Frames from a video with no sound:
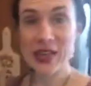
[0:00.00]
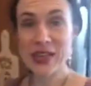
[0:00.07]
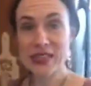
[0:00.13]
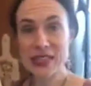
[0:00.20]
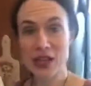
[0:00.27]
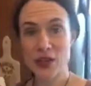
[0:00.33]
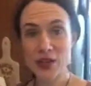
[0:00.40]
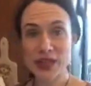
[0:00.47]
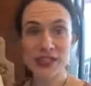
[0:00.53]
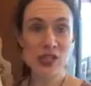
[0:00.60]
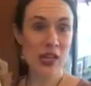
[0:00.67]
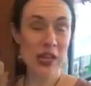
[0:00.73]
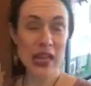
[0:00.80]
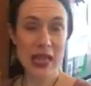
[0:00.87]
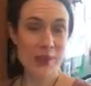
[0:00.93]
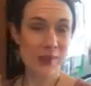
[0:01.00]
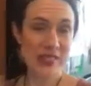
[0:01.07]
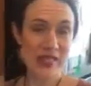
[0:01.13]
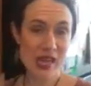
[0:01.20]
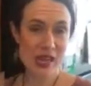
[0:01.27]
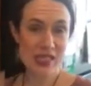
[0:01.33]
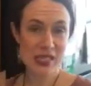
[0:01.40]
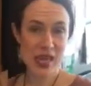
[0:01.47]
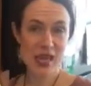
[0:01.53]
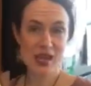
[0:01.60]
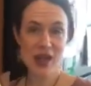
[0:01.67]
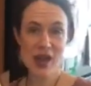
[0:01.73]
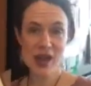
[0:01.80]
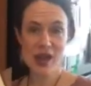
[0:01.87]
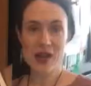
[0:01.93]
They sell these on
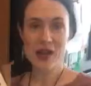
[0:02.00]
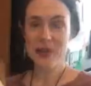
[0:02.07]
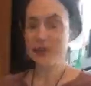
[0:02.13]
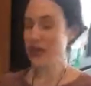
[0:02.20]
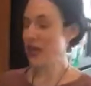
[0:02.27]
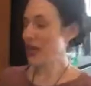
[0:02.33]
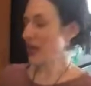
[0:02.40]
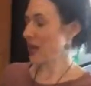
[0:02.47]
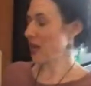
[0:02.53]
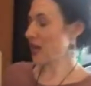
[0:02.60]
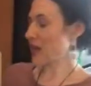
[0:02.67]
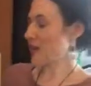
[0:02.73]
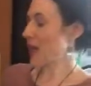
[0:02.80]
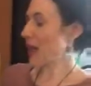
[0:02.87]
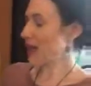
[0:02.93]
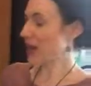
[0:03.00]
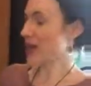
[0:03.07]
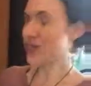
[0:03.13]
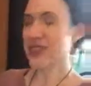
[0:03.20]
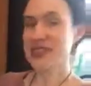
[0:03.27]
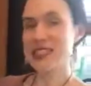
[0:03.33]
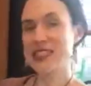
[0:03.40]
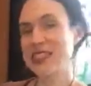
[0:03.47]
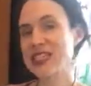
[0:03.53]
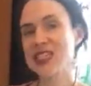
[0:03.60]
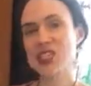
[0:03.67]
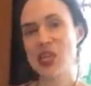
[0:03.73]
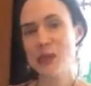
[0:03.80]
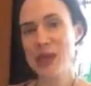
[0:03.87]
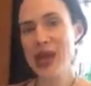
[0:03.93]
Amazon.com. I got this at
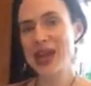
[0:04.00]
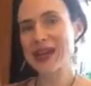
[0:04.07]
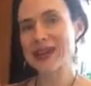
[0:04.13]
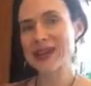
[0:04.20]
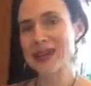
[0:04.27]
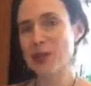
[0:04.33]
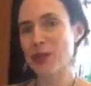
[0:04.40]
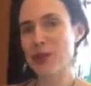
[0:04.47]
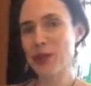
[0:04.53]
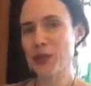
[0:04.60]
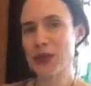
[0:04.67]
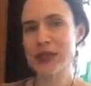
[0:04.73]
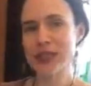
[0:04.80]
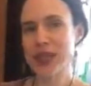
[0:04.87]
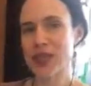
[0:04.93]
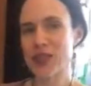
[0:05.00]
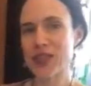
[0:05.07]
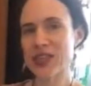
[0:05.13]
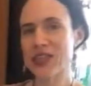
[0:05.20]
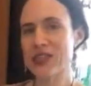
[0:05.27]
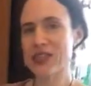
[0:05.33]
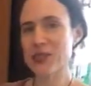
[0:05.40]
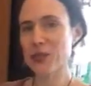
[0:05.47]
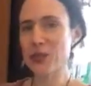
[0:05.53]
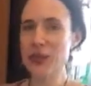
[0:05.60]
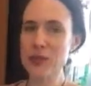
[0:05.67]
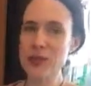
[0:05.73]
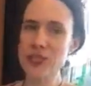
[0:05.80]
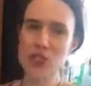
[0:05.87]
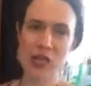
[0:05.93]
TJ Maxx, but you can get this
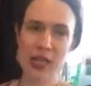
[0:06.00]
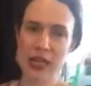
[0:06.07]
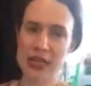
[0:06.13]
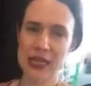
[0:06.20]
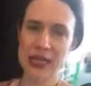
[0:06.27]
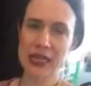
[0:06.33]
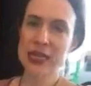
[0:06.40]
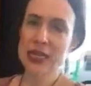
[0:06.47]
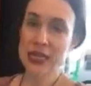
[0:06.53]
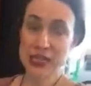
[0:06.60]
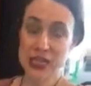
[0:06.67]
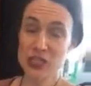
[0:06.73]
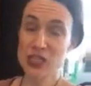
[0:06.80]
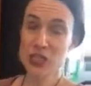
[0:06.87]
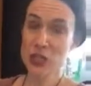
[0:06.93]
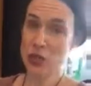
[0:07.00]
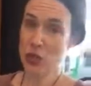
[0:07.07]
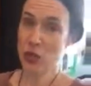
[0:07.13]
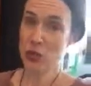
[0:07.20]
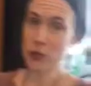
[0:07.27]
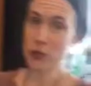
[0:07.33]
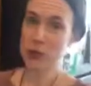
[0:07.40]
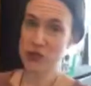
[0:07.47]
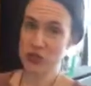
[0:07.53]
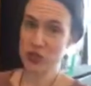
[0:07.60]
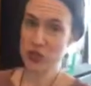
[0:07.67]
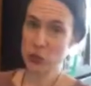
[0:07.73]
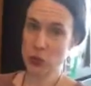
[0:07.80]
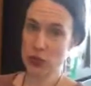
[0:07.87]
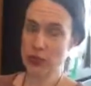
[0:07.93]
pretty much at any kitchen or home goods
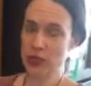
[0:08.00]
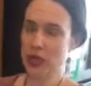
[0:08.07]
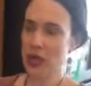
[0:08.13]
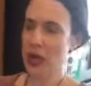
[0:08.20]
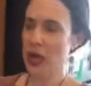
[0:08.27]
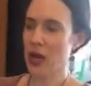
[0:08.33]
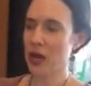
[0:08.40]
store.